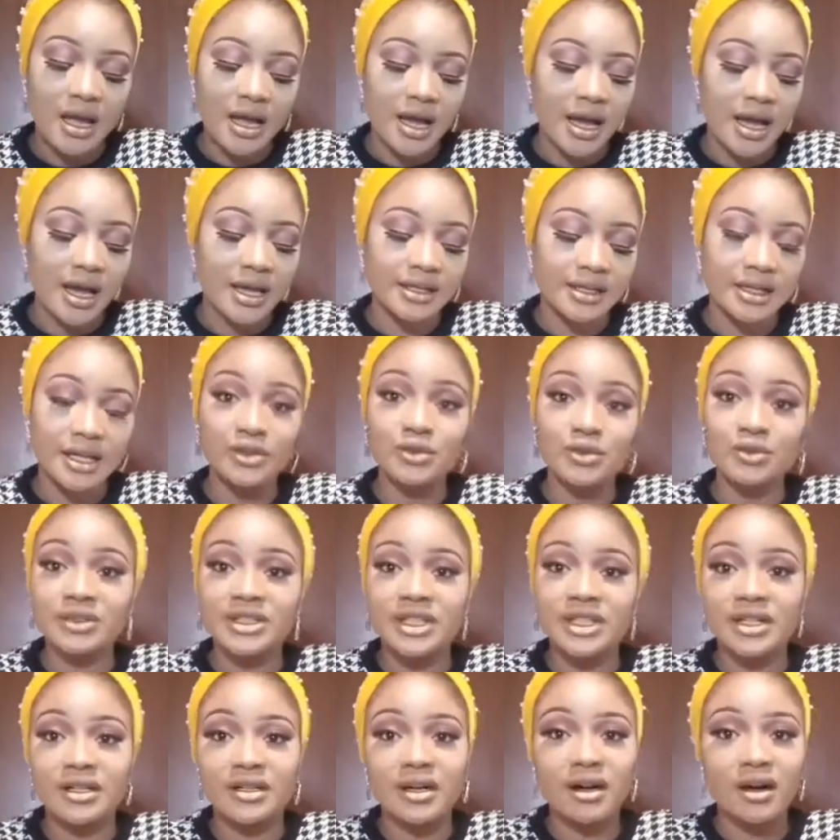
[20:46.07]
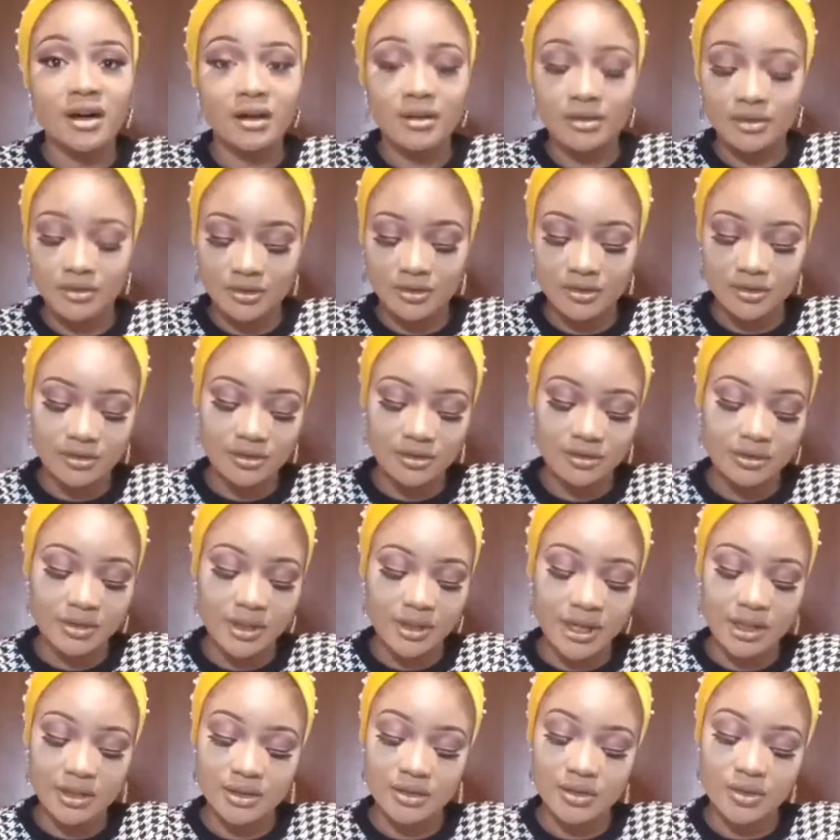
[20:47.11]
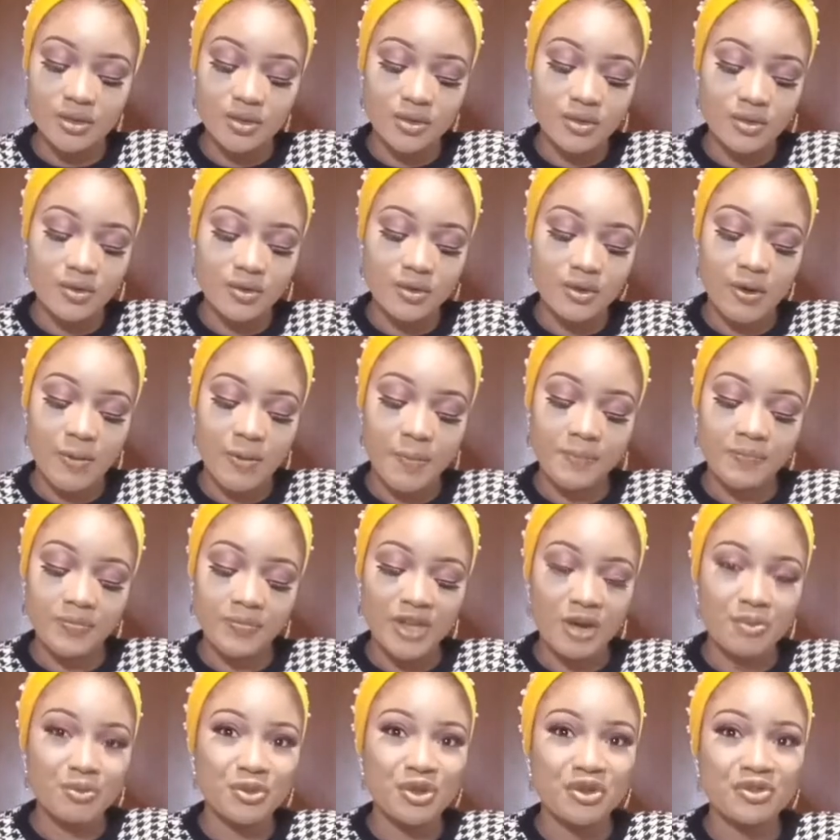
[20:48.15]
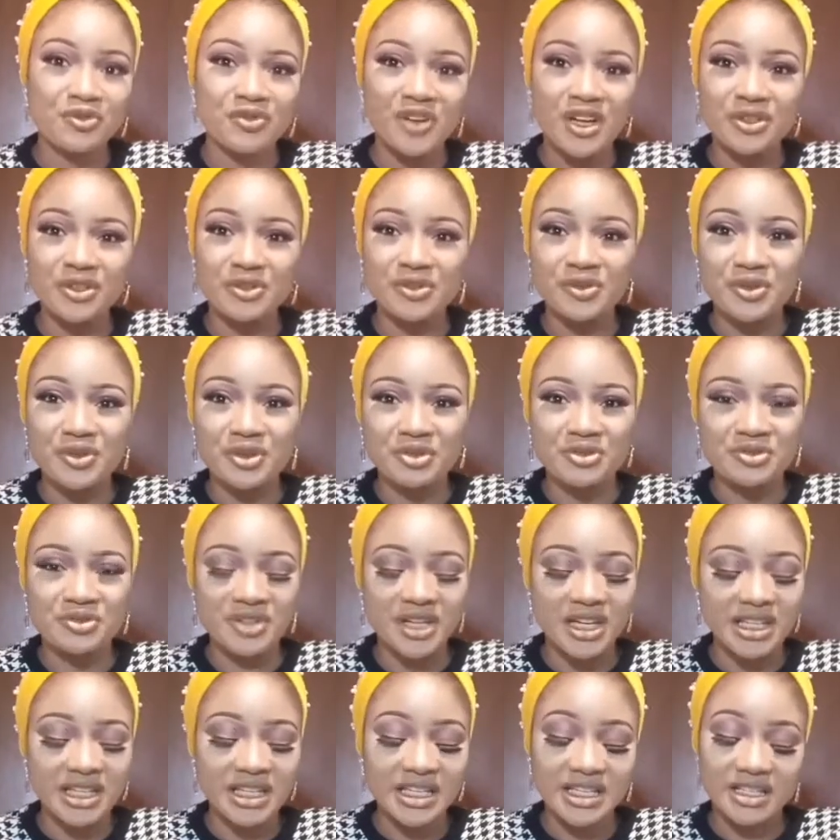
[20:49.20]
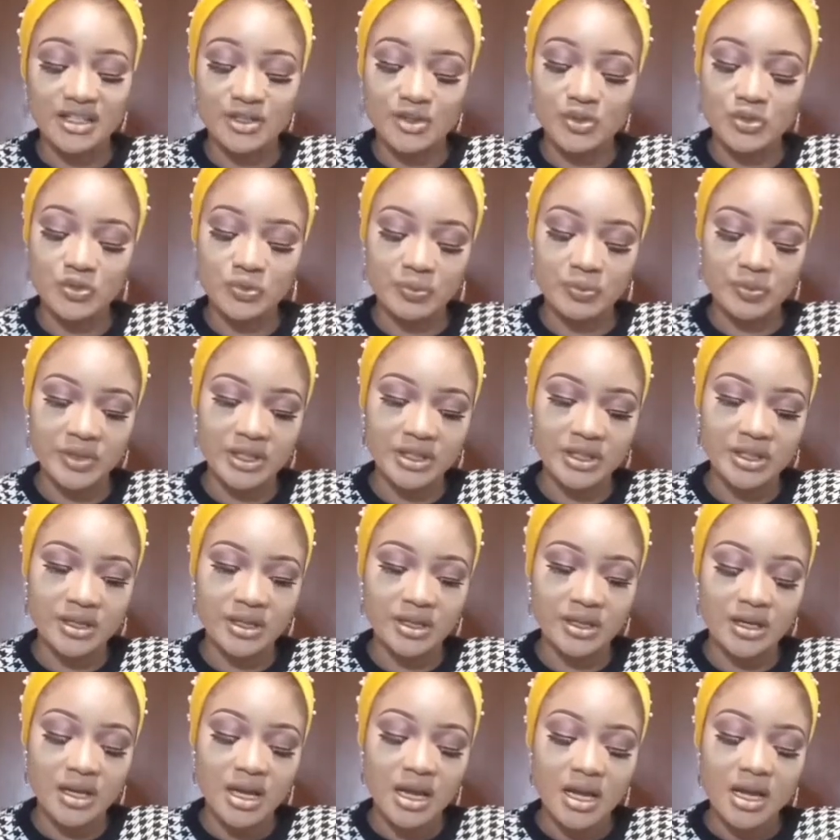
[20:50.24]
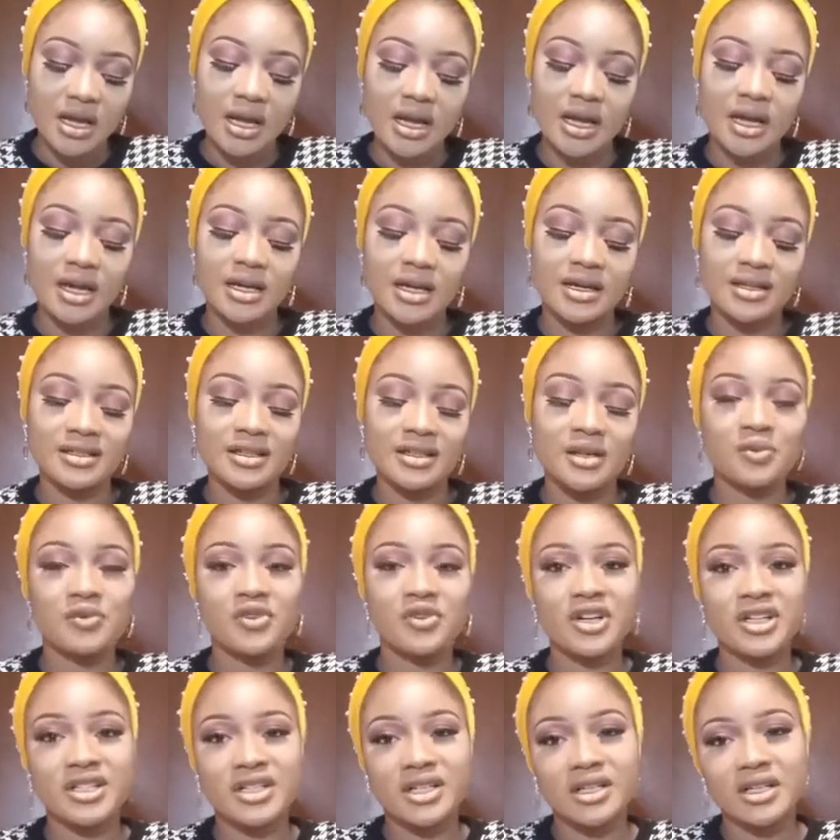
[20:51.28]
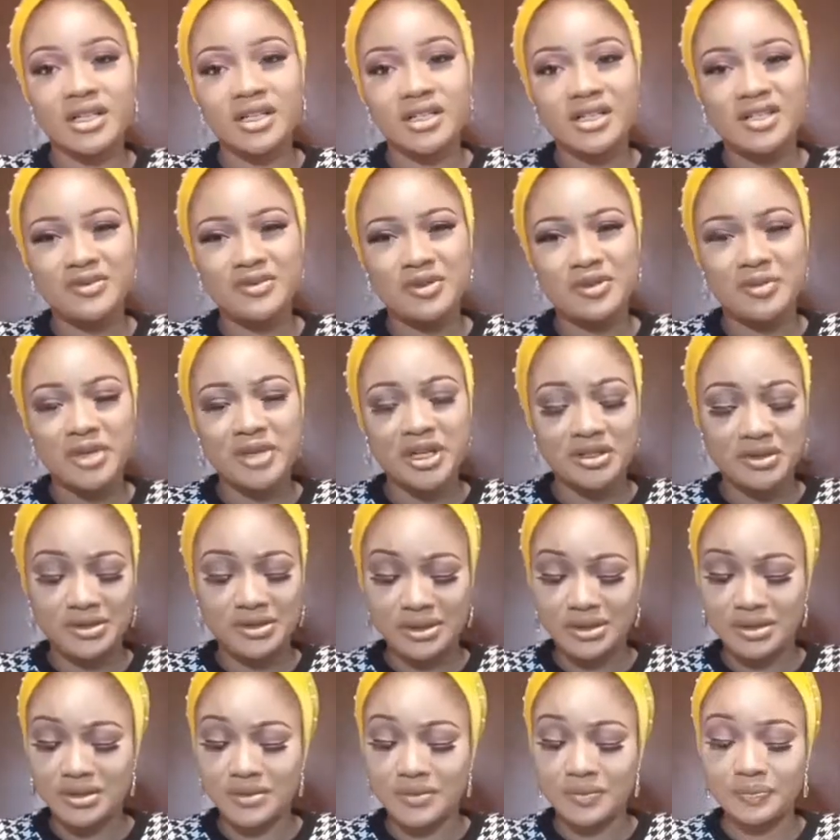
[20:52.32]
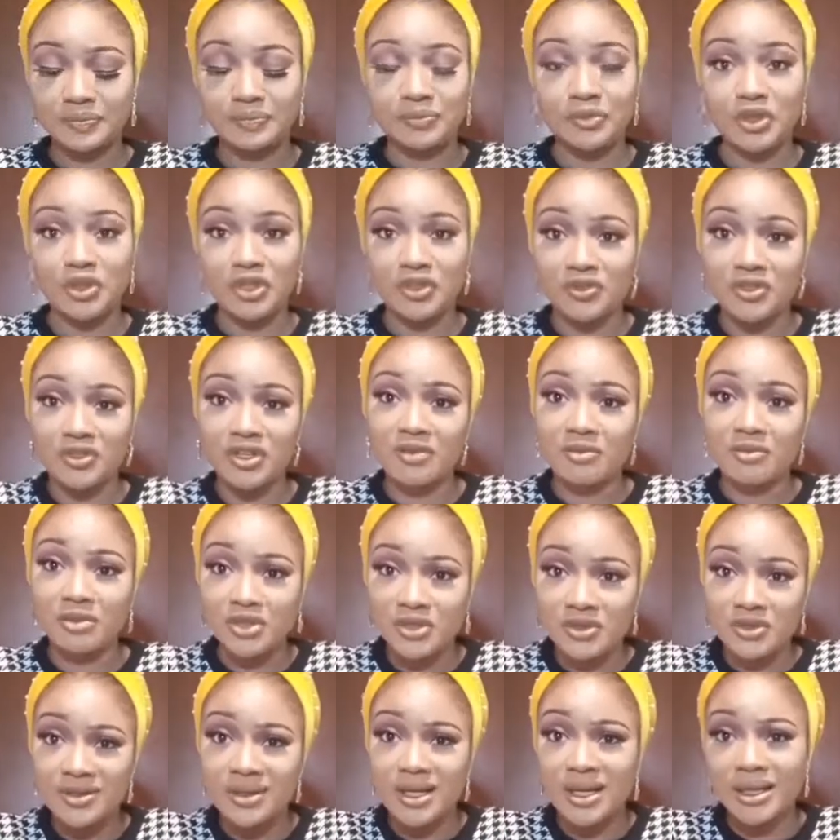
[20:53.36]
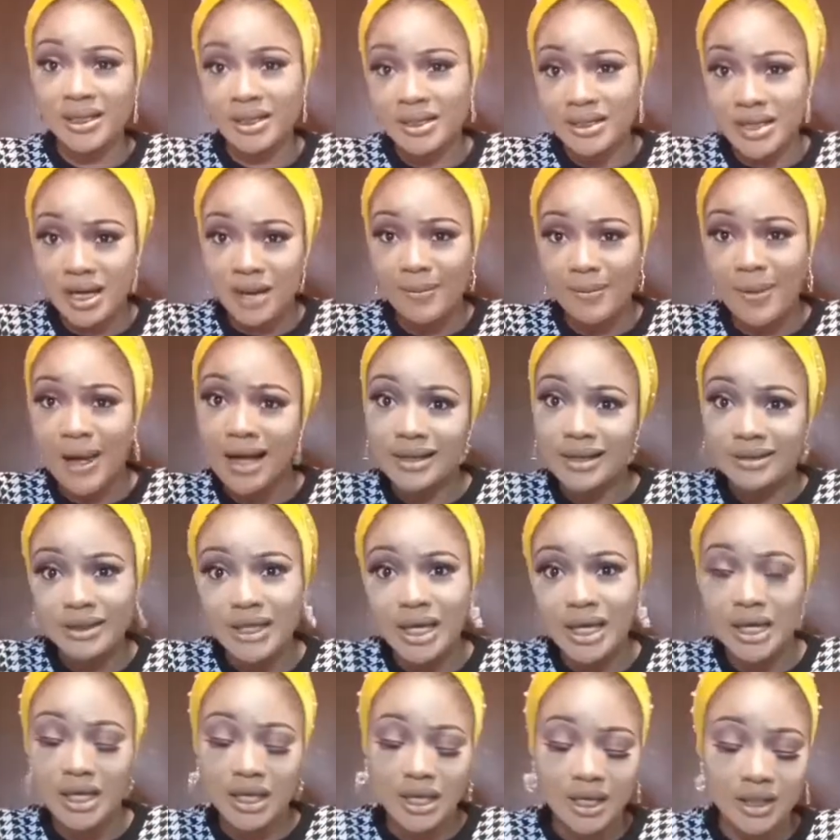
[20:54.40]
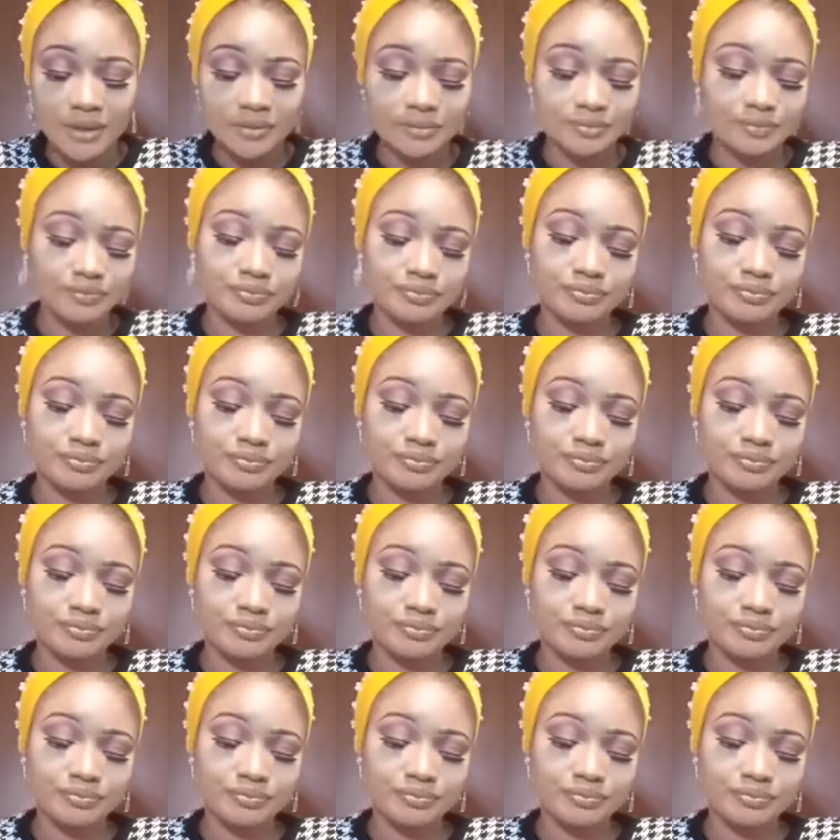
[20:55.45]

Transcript: And I don't take alcohol at all. I'm not a fan of coffee. I think it's too bitter. And I'm very selective of my yogurt. So, but if you give me juice anytime, I'll take it.